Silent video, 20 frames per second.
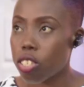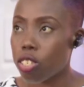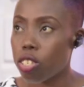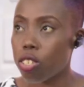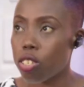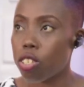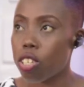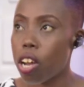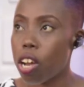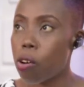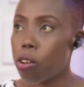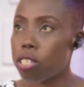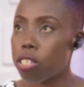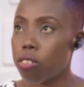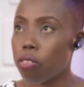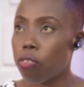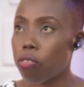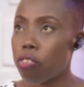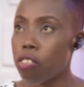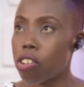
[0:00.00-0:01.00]
you know, that was
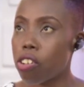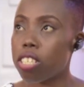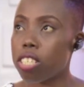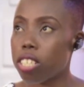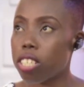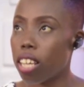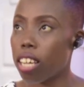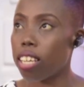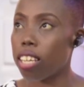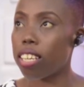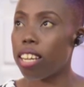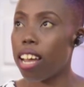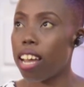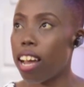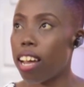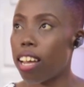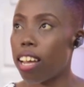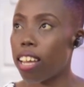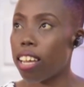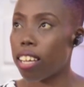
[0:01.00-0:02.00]
the first thing
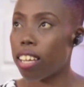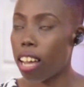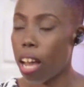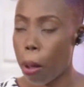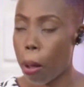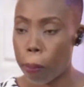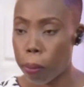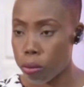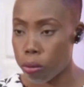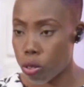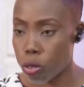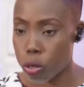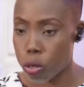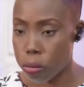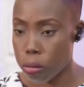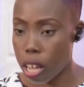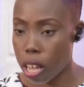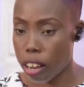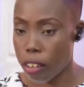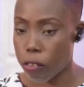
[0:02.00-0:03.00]
that happened to
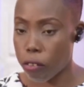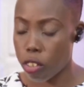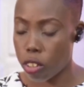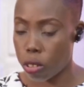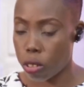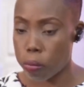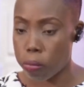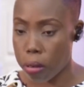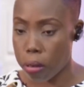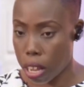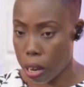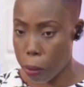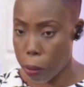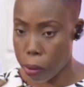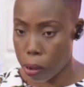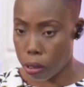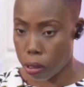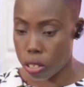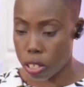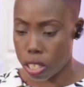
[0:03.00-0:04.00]
me, and I felt bad
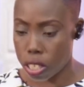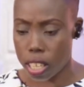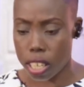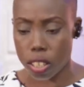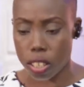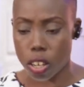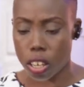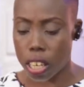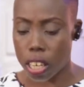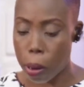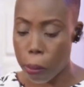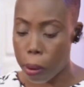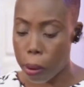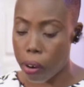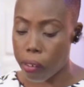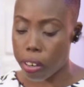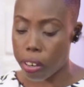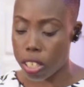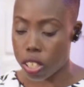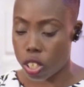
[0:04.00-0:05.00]
about it. Then talking
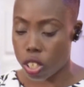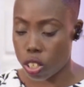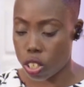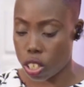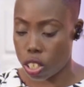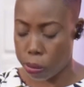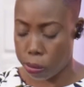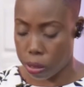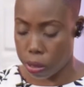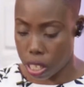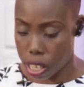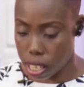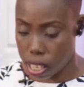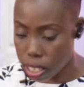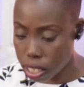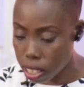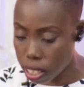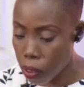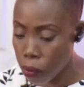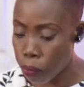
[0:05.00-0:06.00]
about relationships, yes,
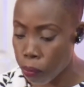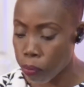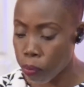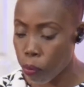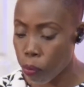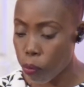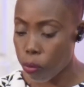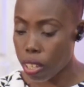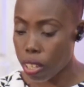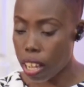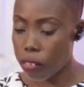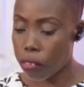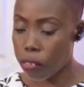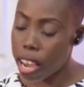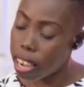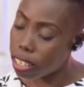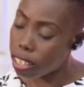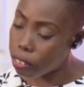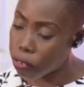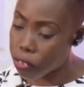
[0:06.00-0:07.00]
I've
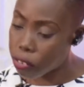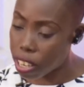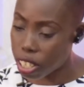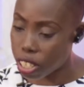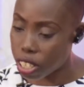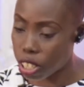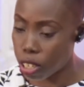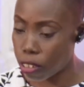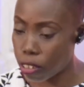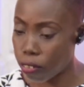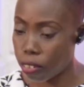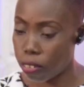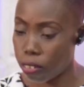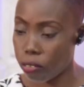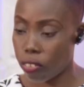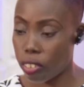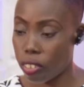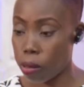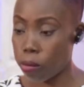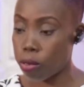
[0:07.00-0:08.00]
had a fair share
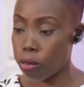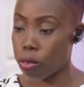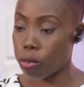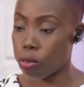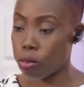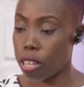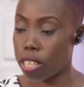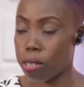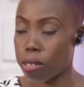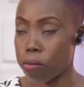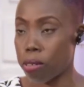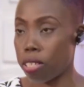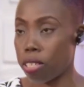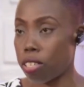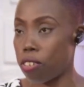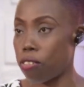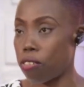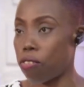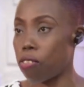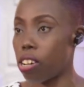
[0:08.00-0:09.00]
of them too. As a
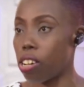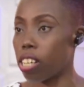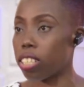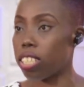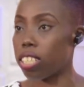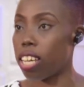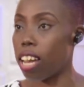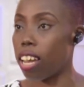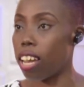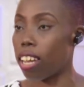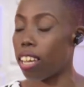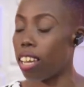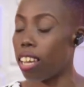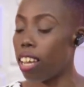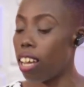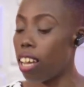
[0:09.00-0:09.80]
matter of fact, I'm